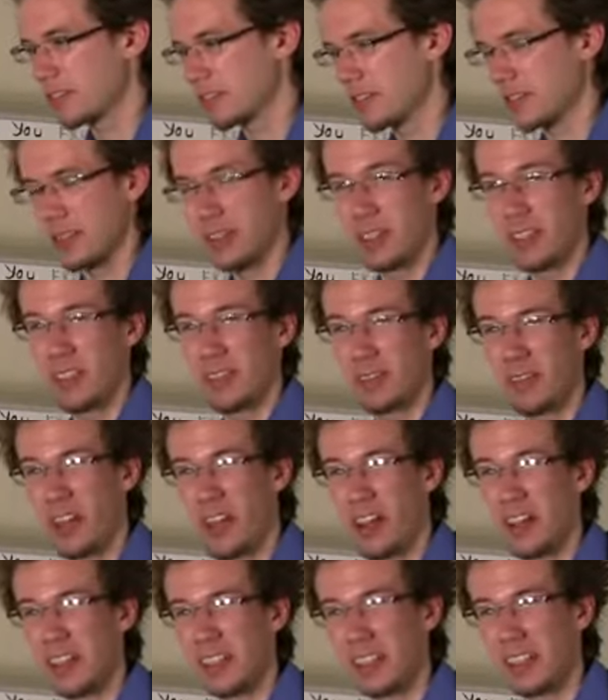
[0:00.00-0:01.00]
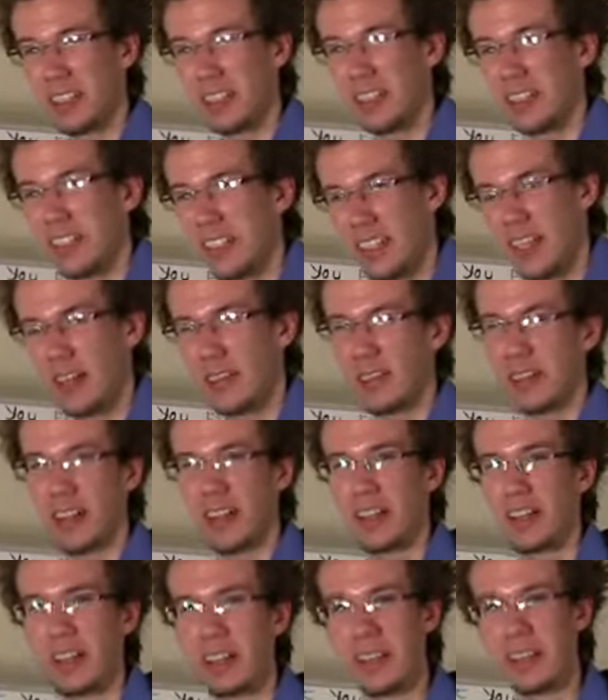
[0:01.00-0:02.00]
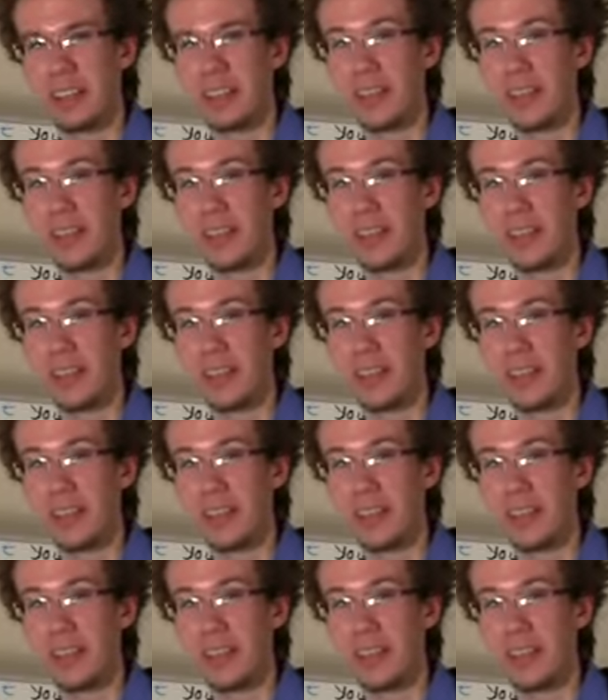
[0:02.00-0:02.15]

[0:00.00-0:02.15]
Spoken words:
chewing rocks. And that would kind of,